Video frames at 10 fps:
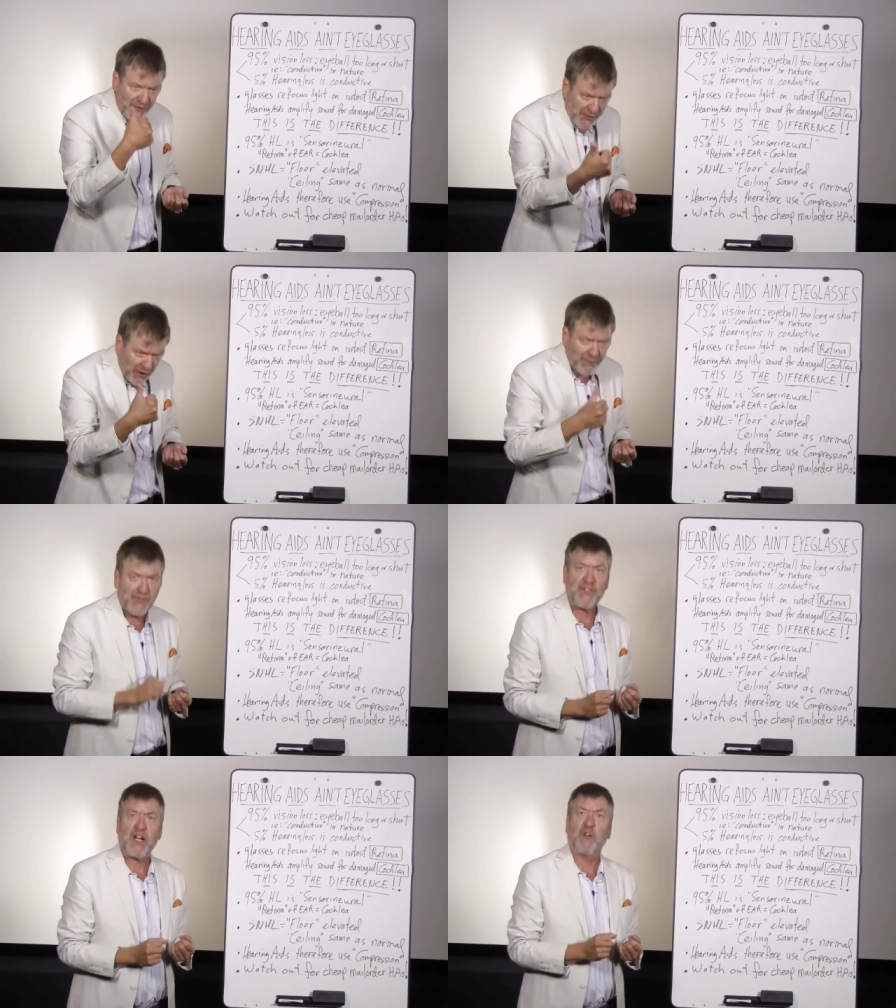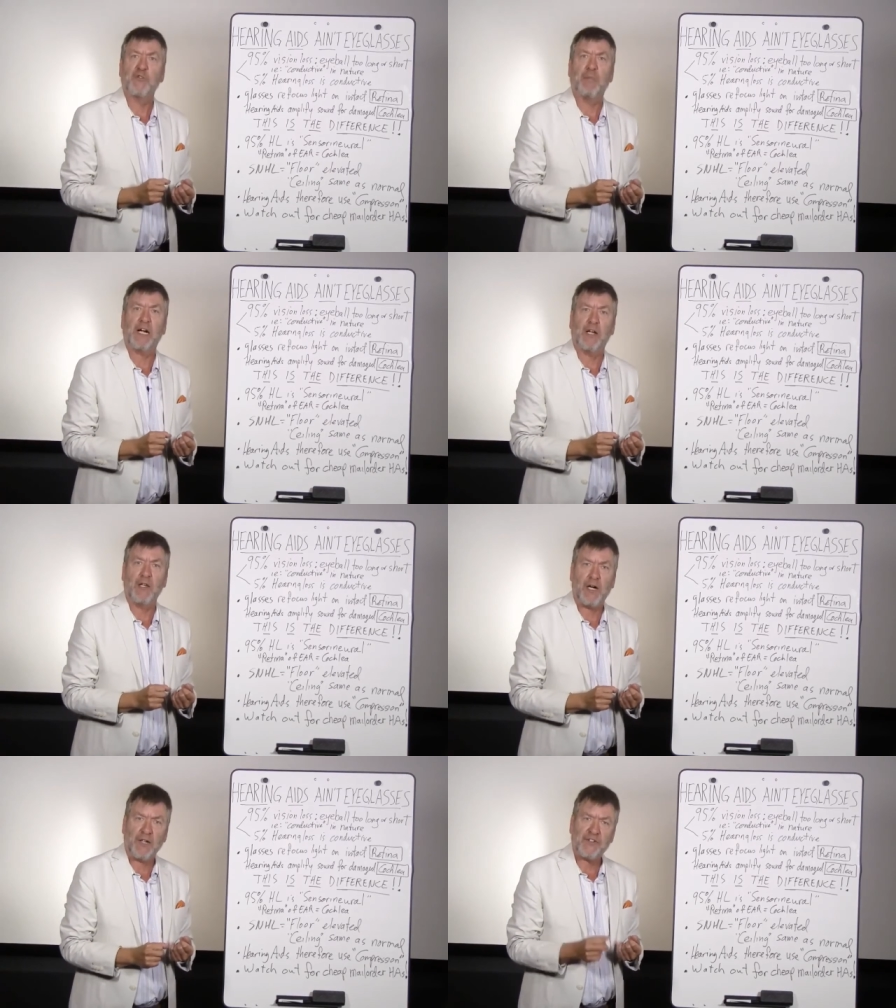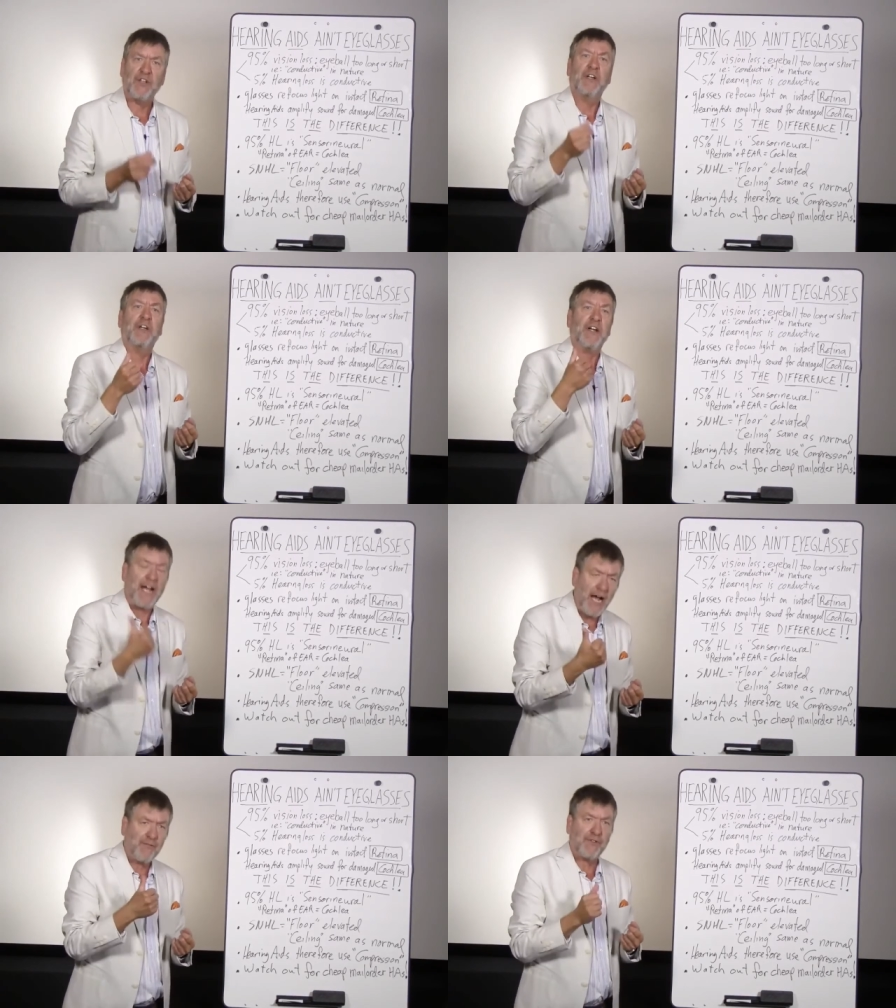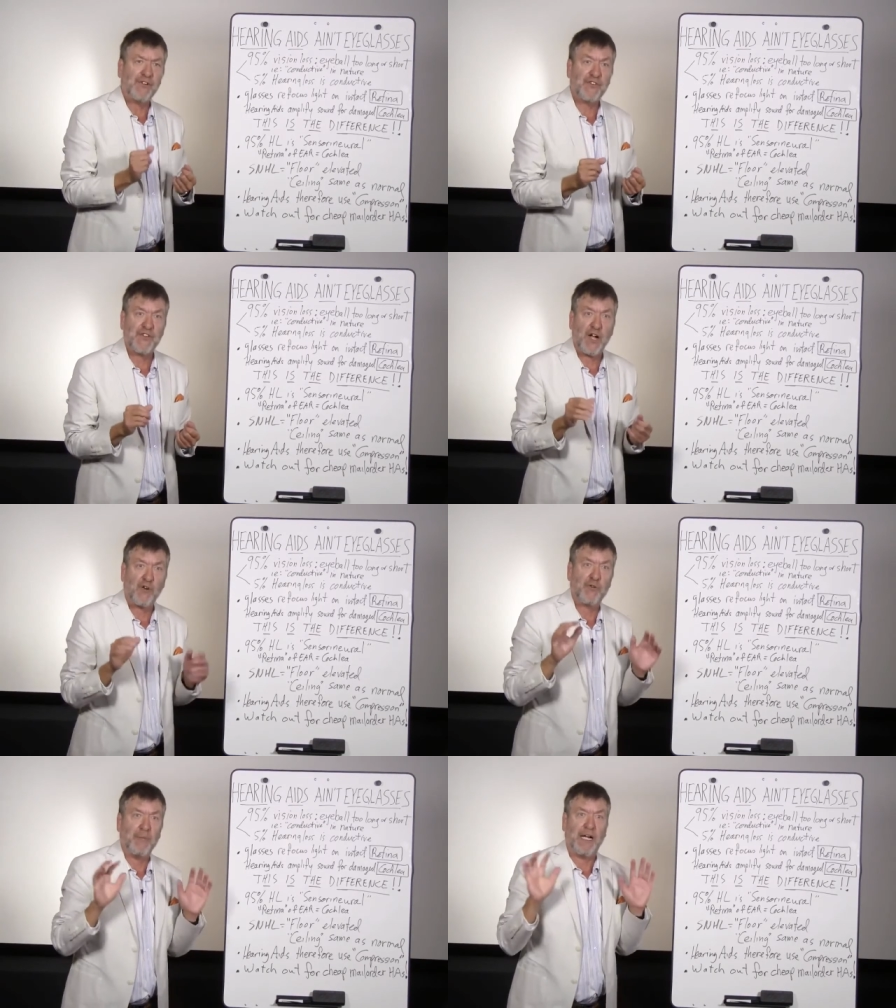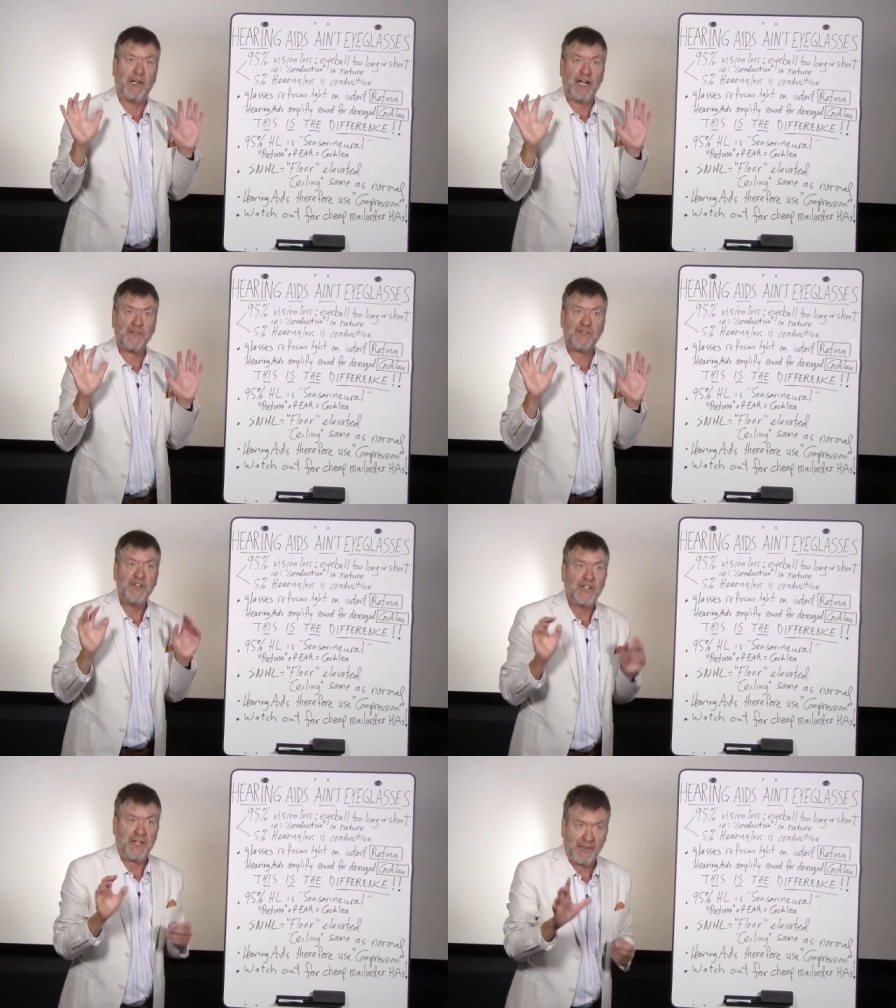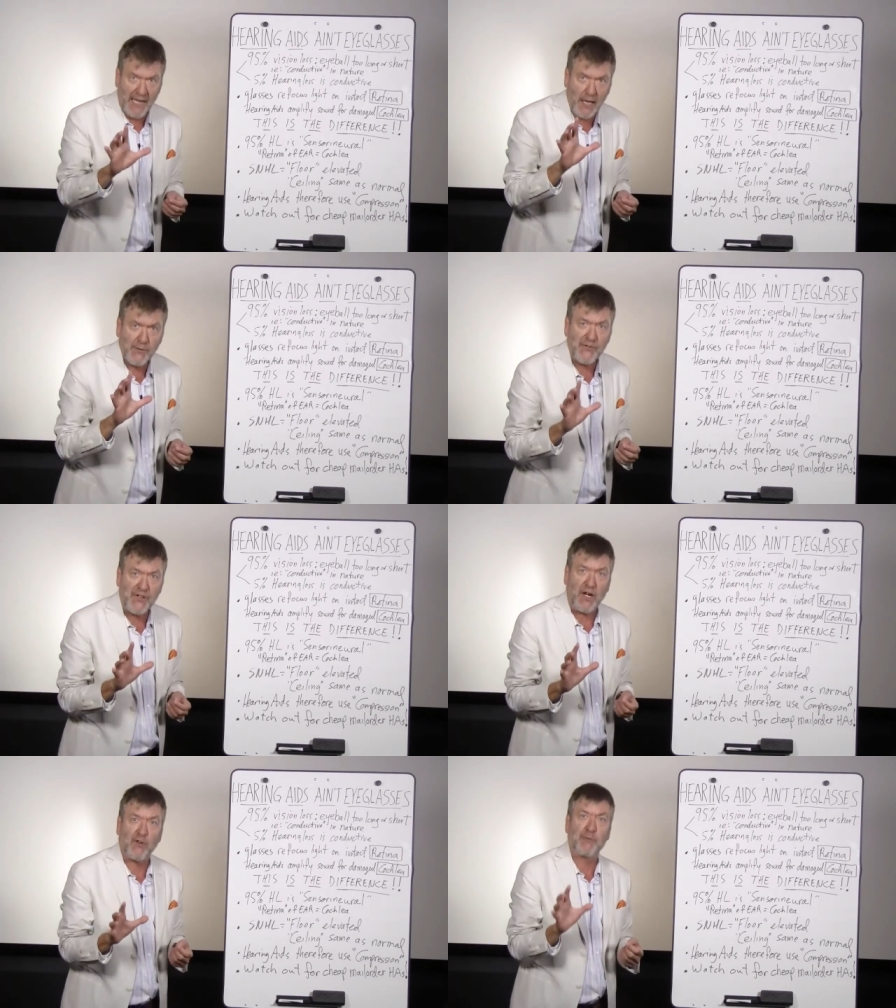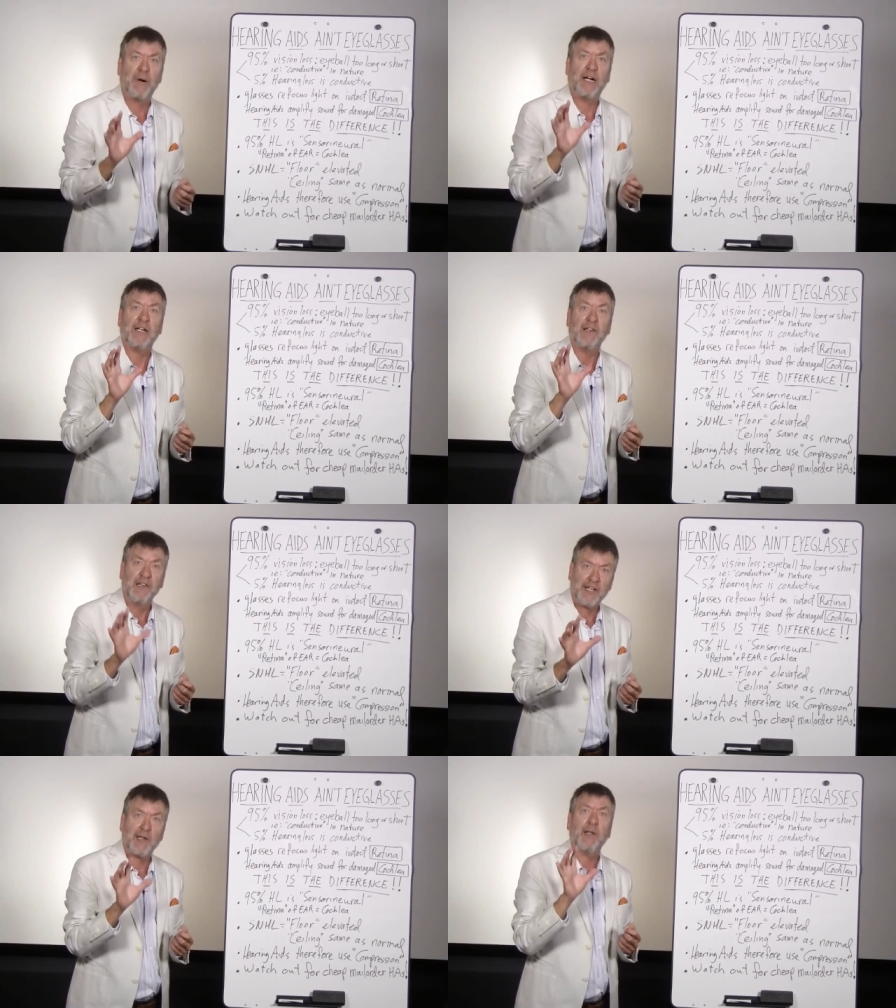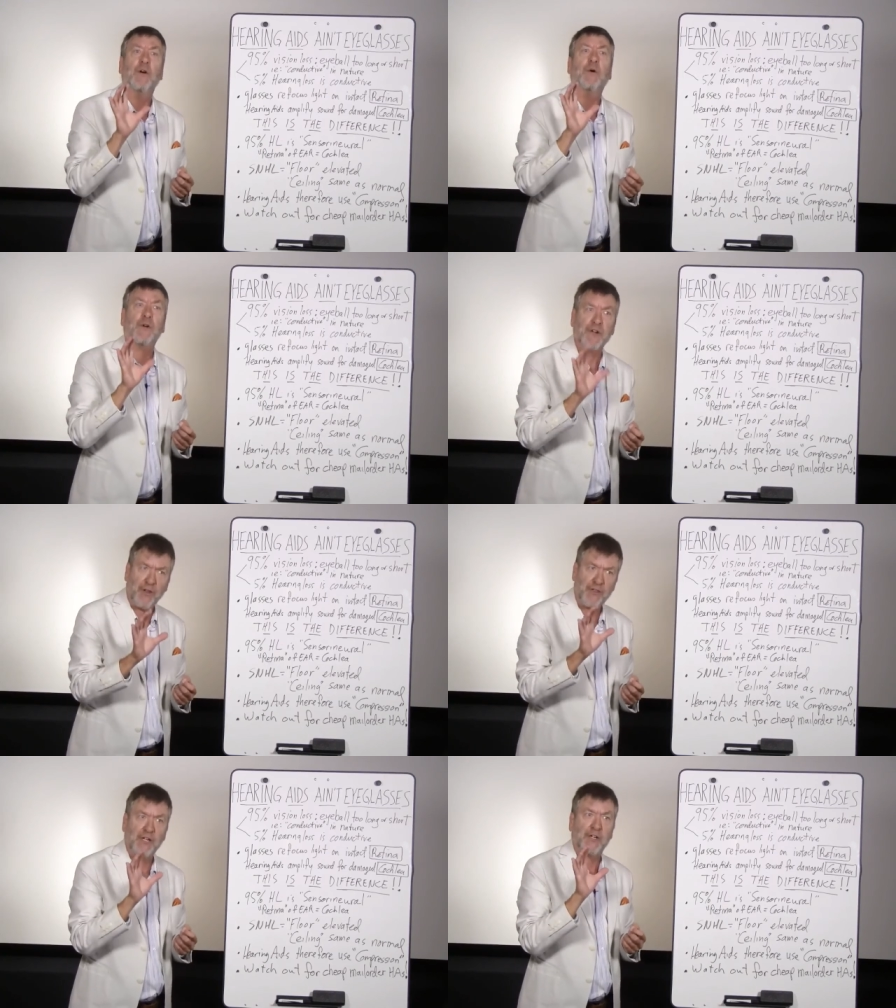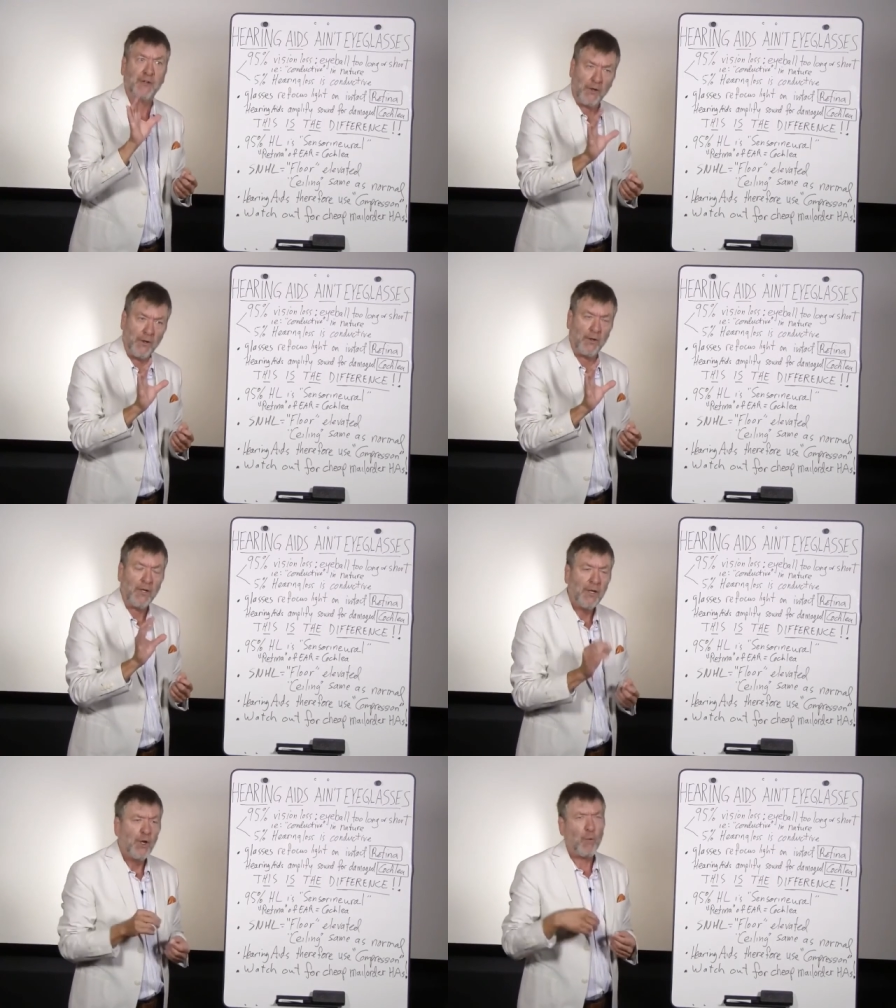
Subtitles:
soft sounds by a lot, average sounds by less, and loud sounds by little or nothing at all.